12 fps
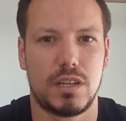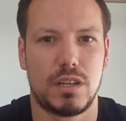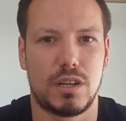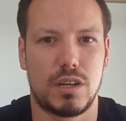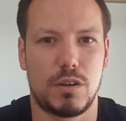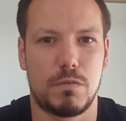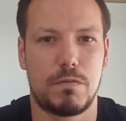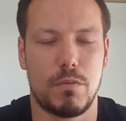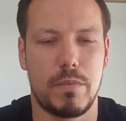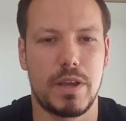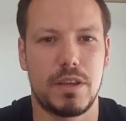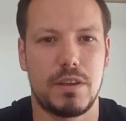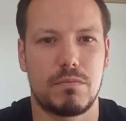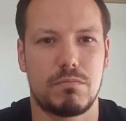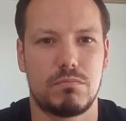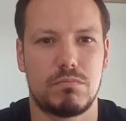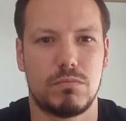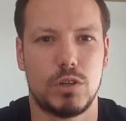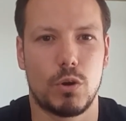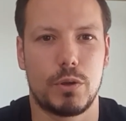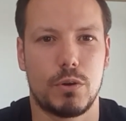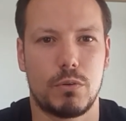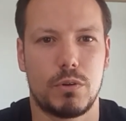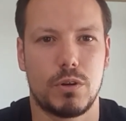For me, not
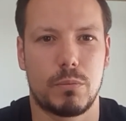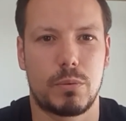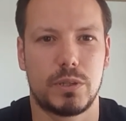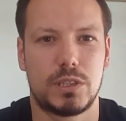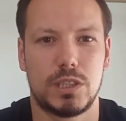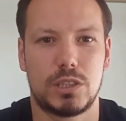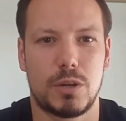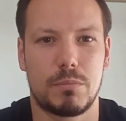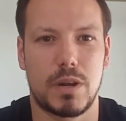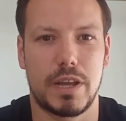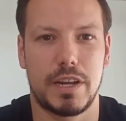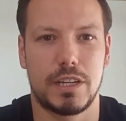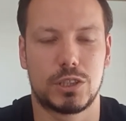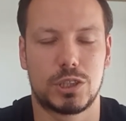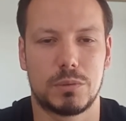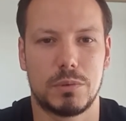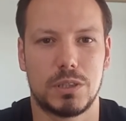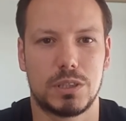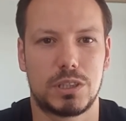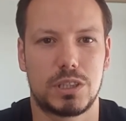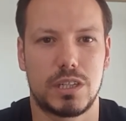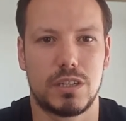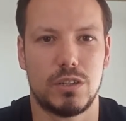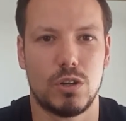young, not pretty, don't play an instrument,
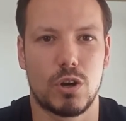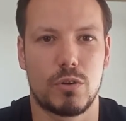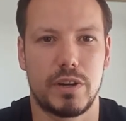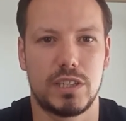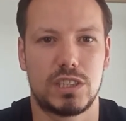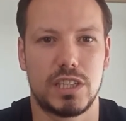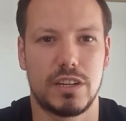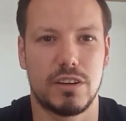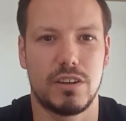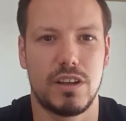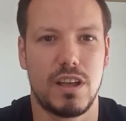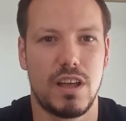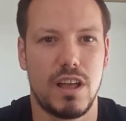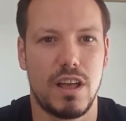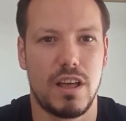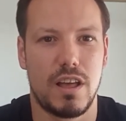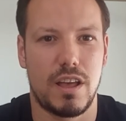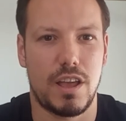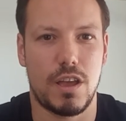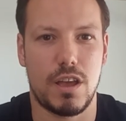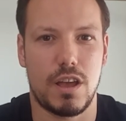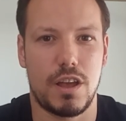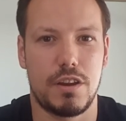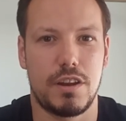not a great singer,
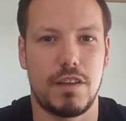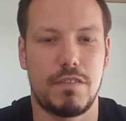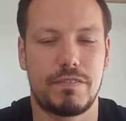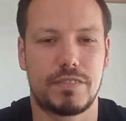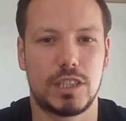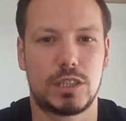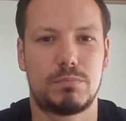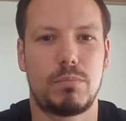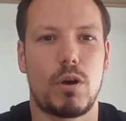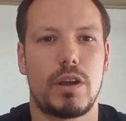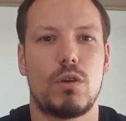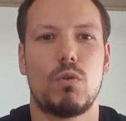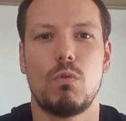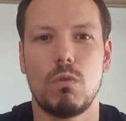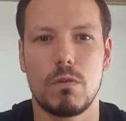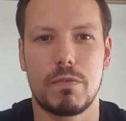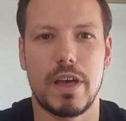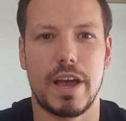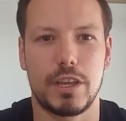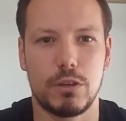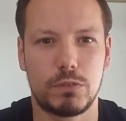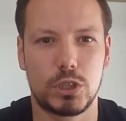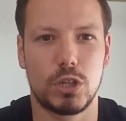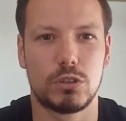and if despite all of that
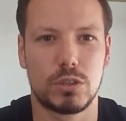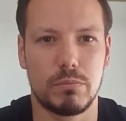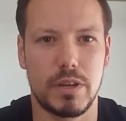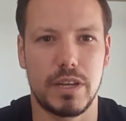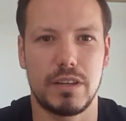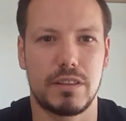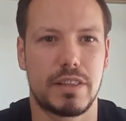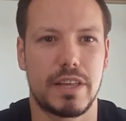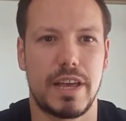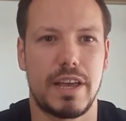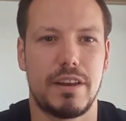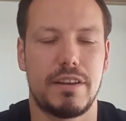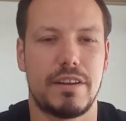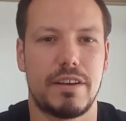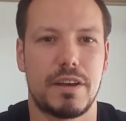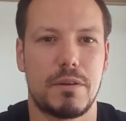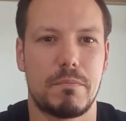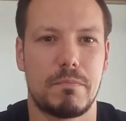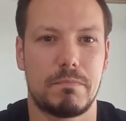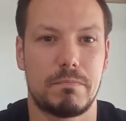you've chosen me, then yeah,